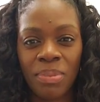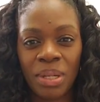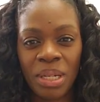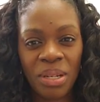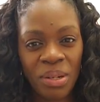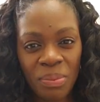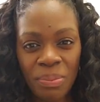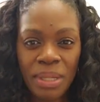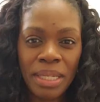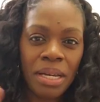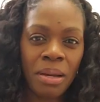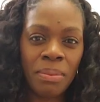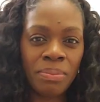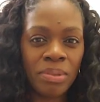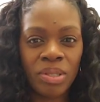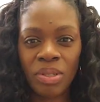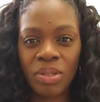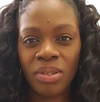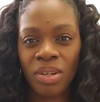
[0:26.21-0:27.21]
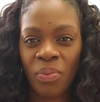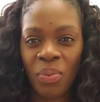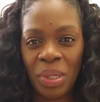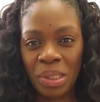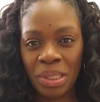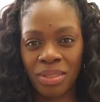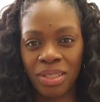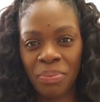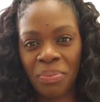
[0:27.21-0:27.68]
but it'll be up so you can
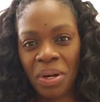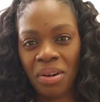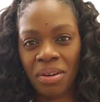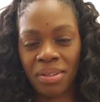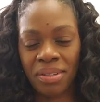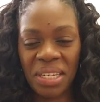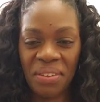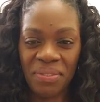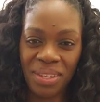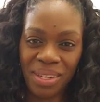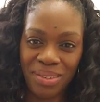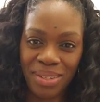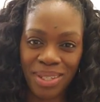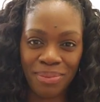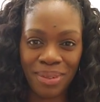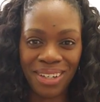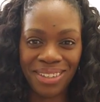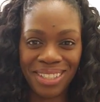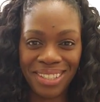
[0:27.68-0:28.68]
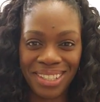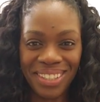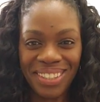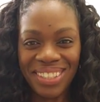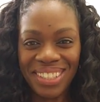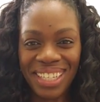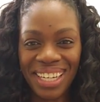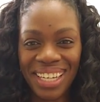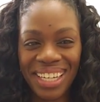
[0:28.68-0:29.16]
watch it tomorrow, even though tomorrow is
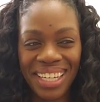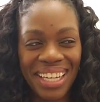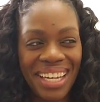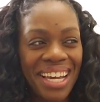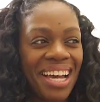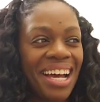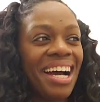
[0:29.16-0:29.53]
Thursday.